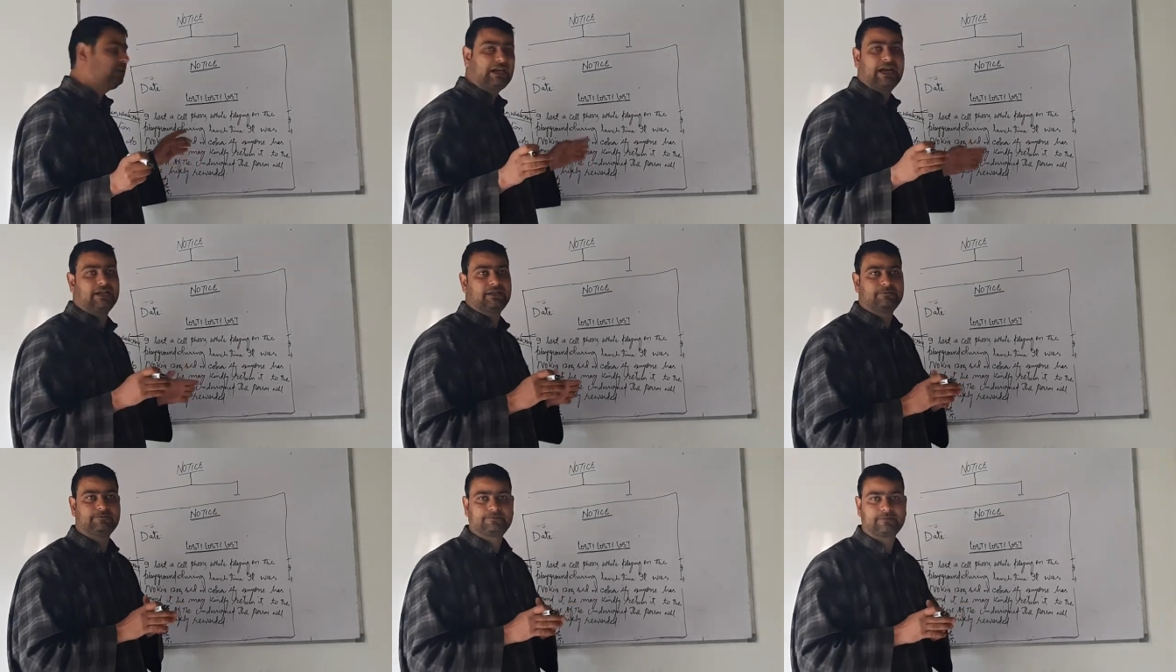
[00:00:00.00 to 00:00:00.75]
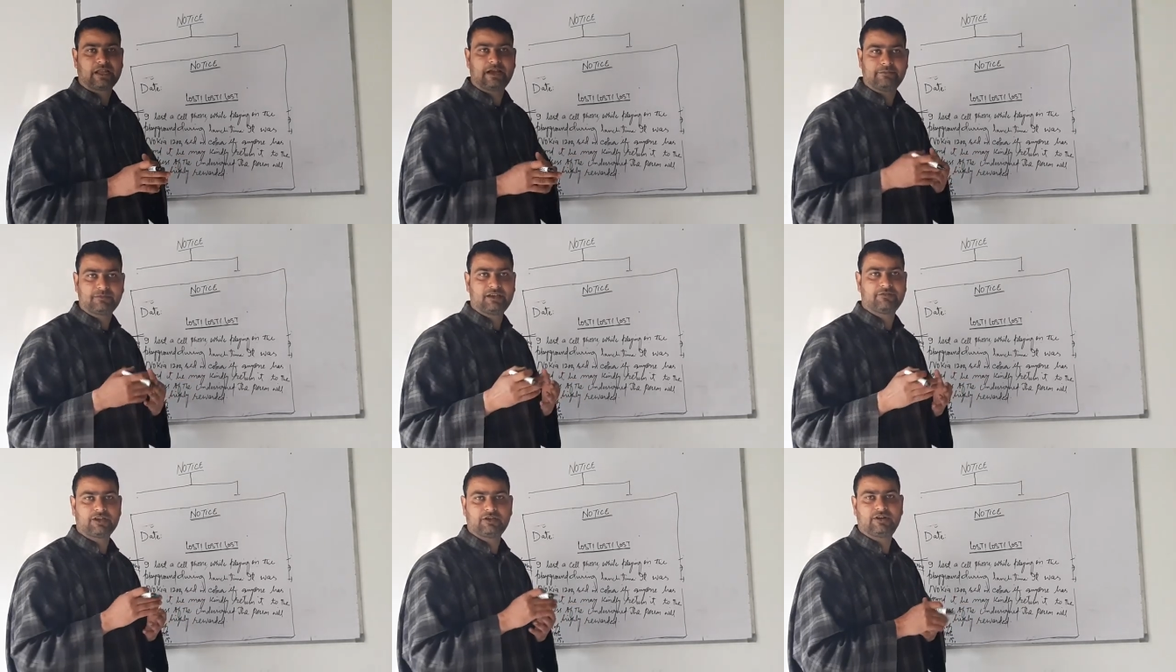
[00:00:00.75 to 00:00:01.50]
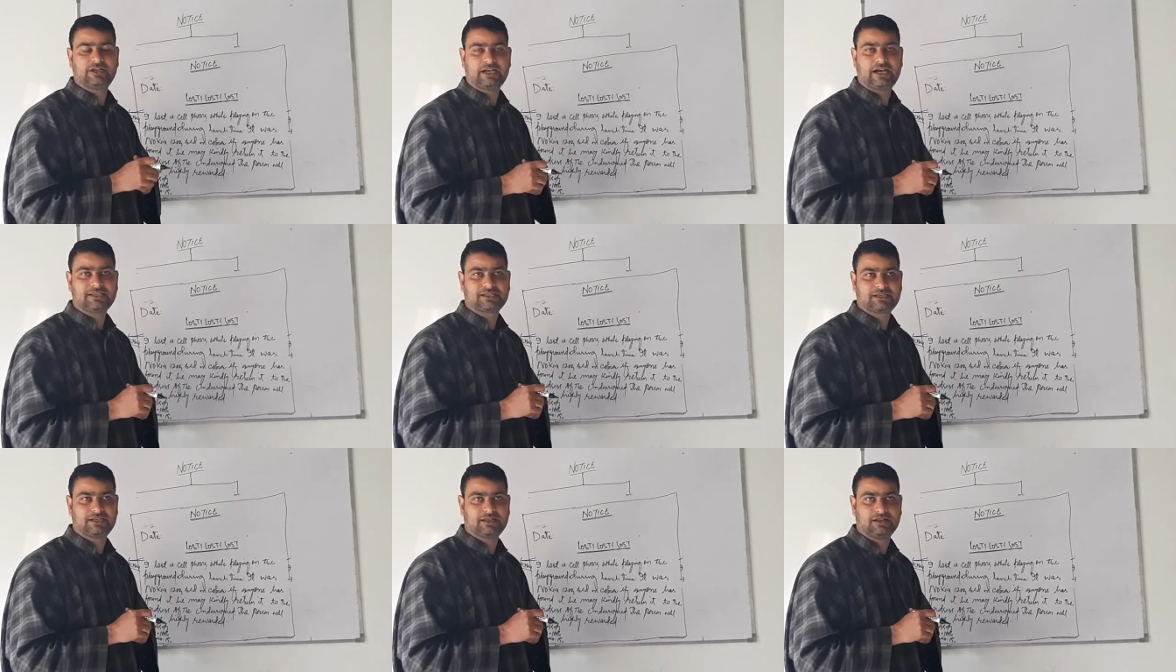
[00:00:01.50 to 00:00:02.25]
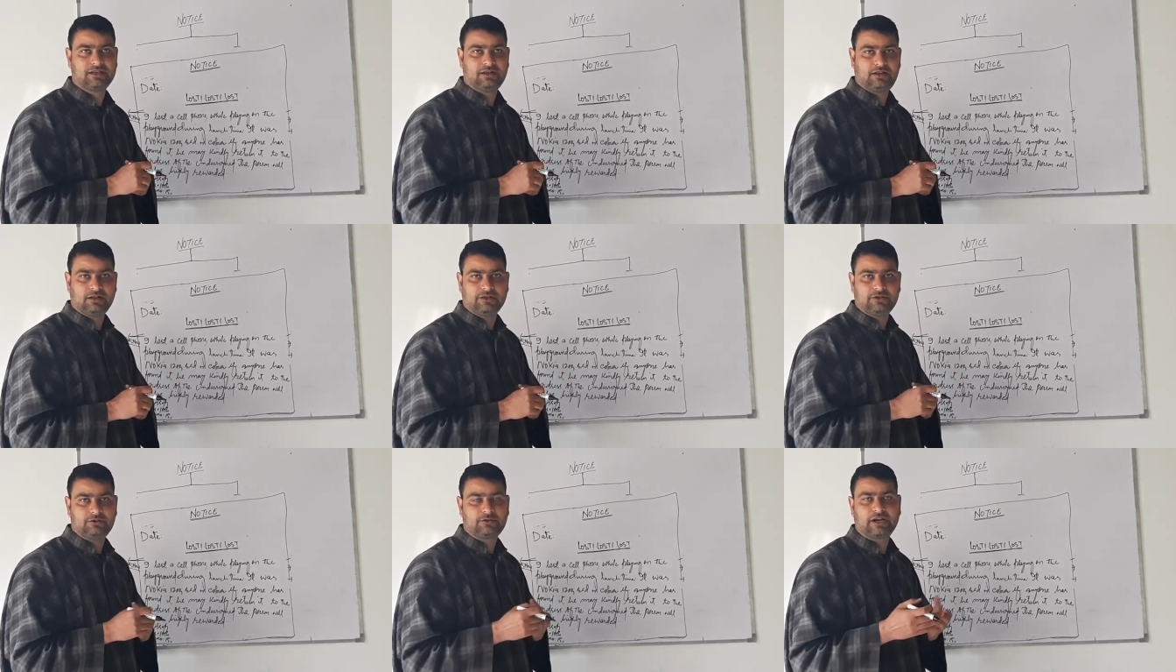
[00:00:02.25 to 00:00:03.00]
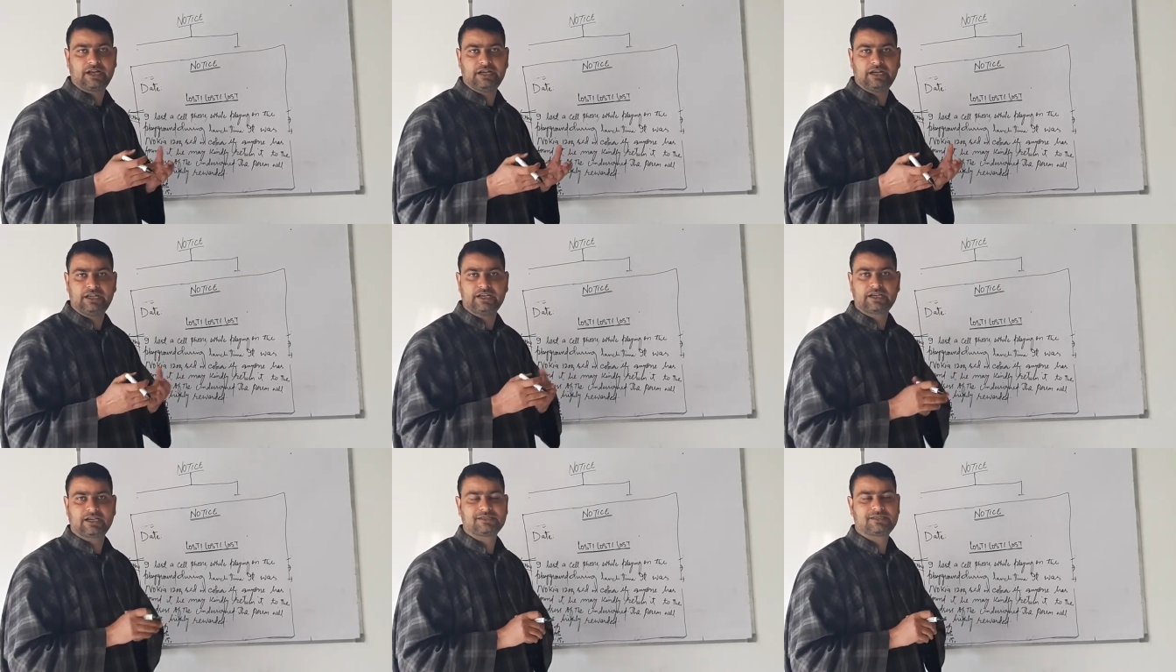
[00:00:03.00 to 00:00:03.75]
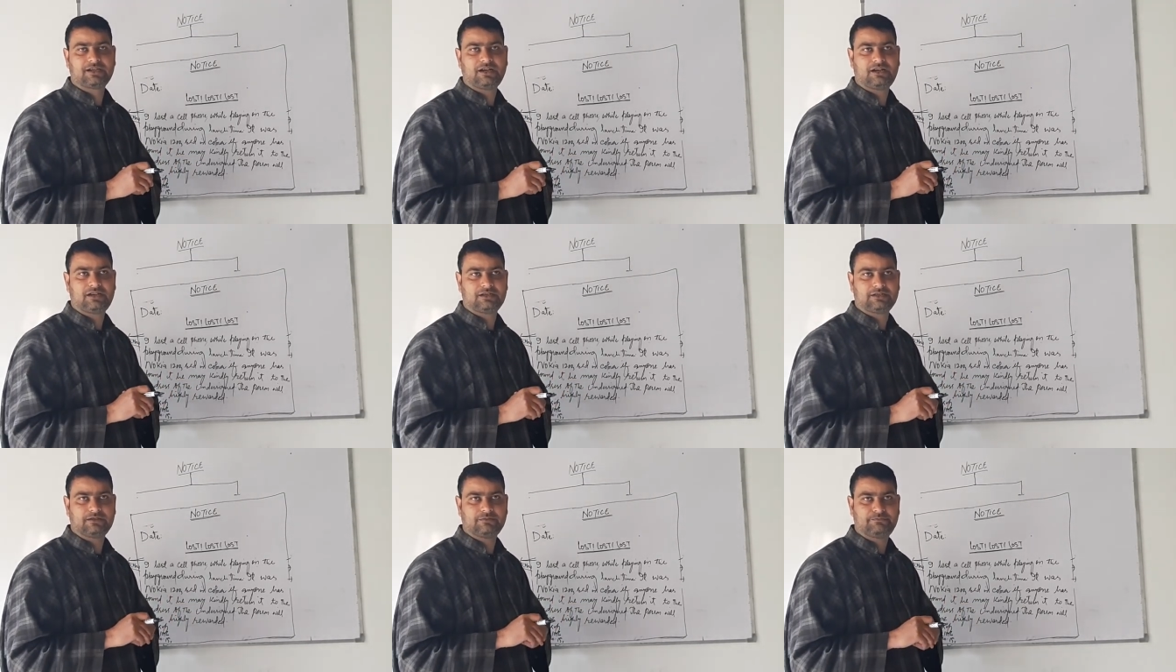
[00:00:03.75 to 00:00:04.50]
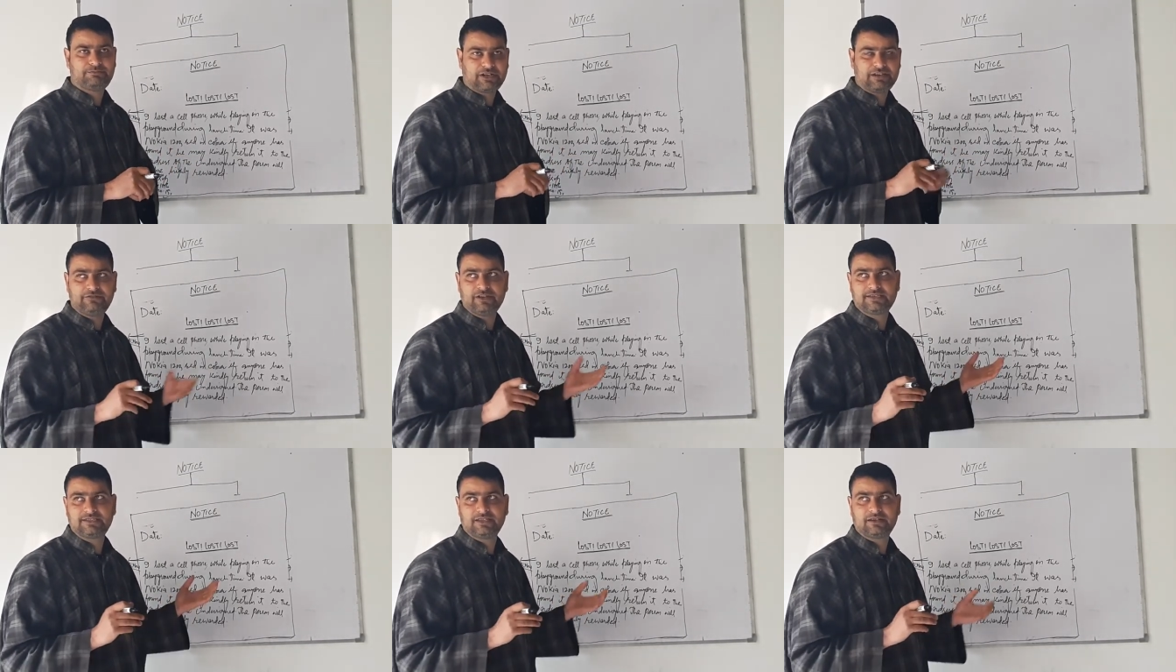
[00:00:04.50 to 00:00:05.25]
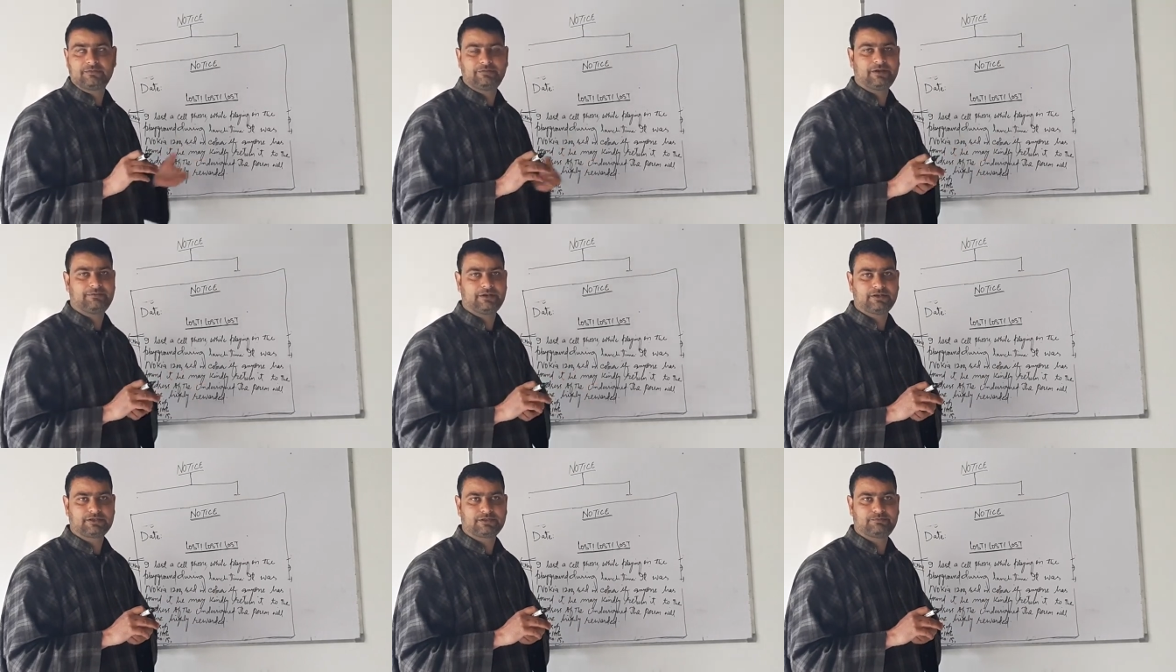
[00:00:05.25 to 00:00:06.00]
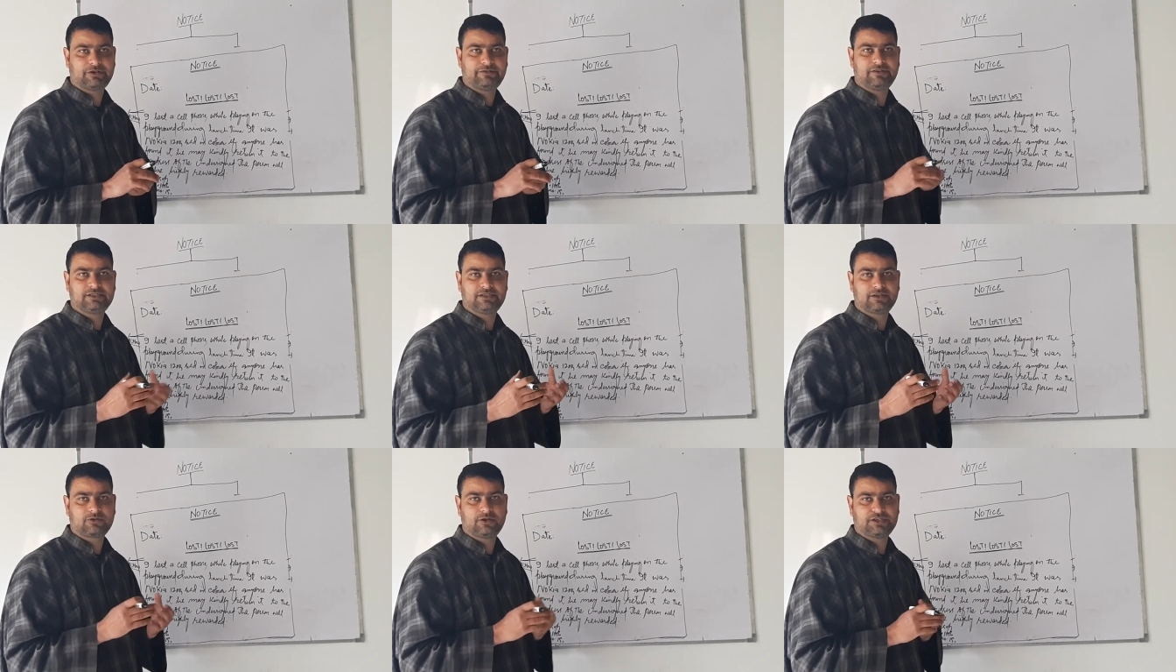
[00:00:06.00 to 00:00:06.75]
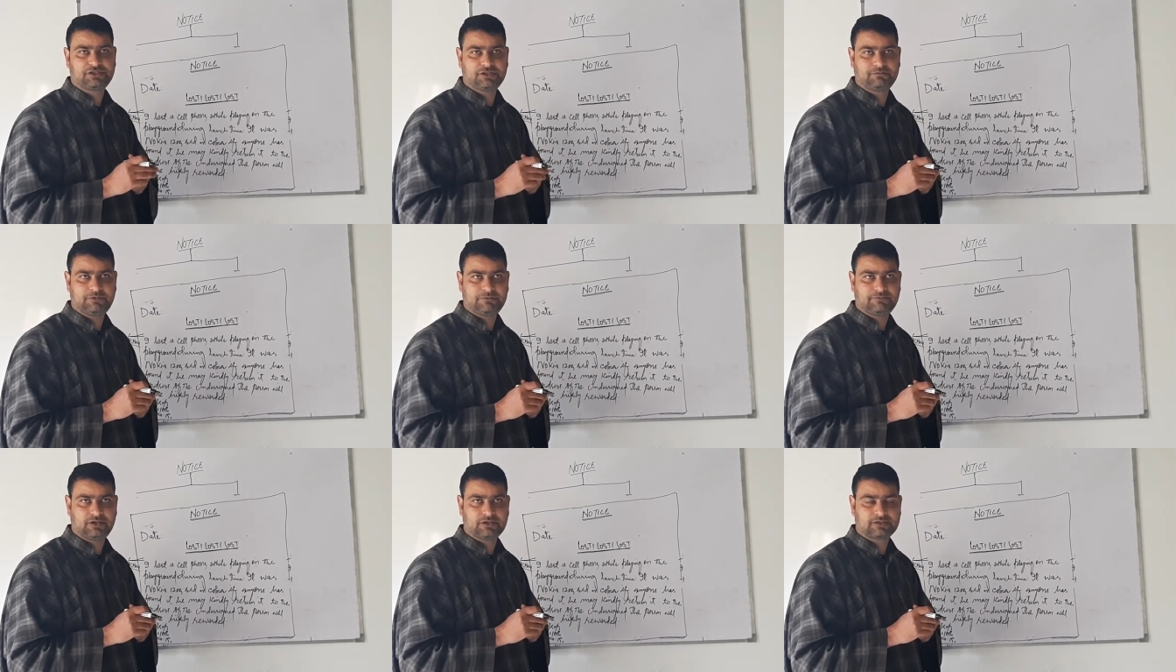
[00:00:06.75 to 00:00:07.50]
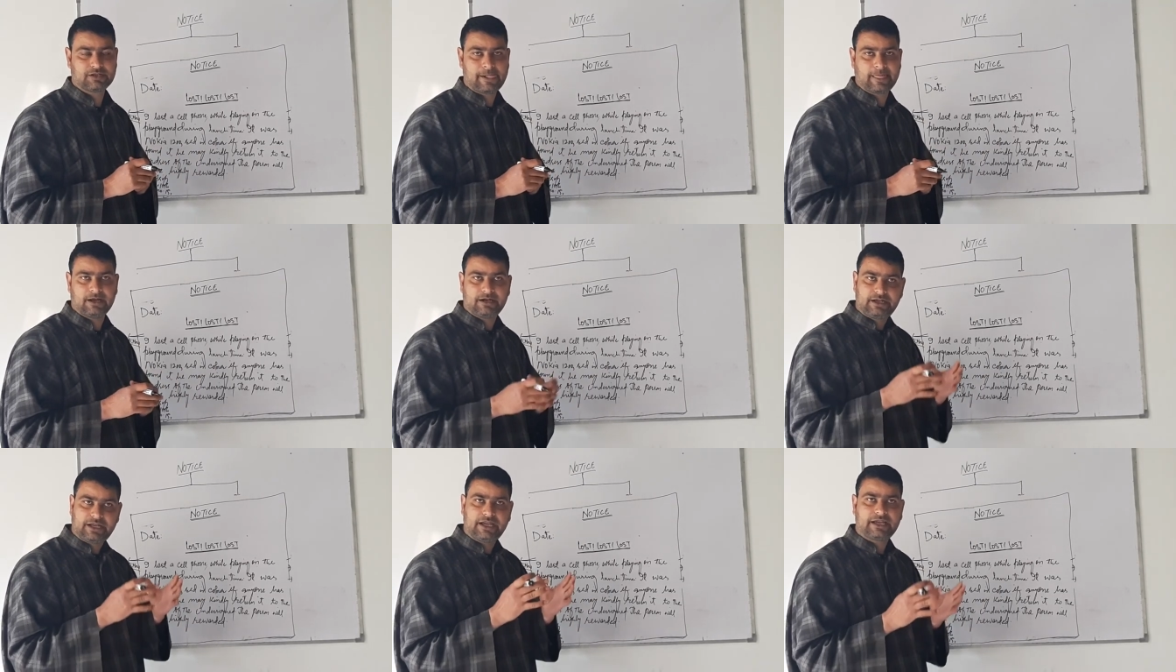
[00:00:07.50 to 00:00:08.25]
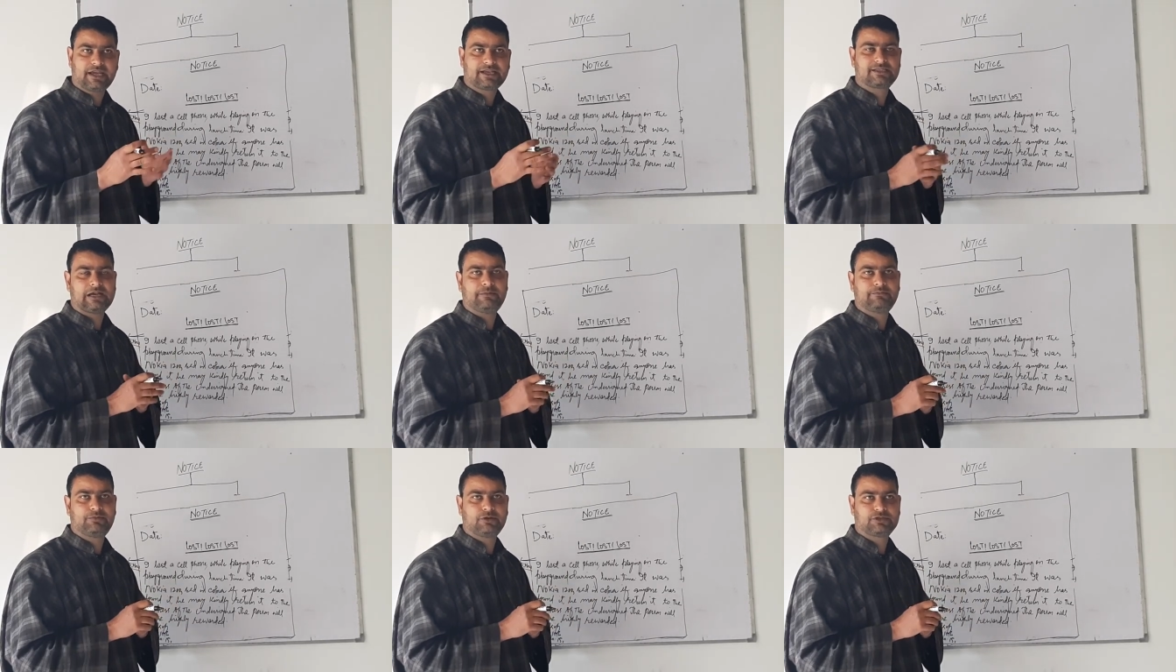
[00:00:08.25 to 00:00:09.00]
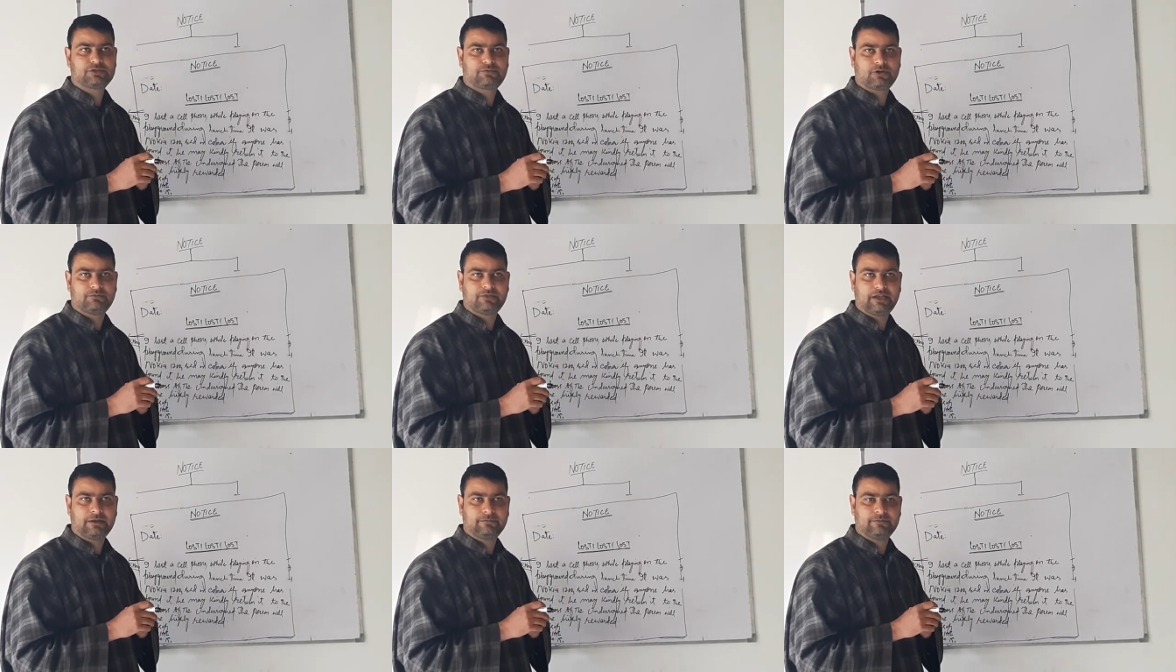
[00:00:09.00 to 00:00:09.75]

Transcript: that, I am giving you a task. You kindly consult previous year papers, previous year question papers, take examples from them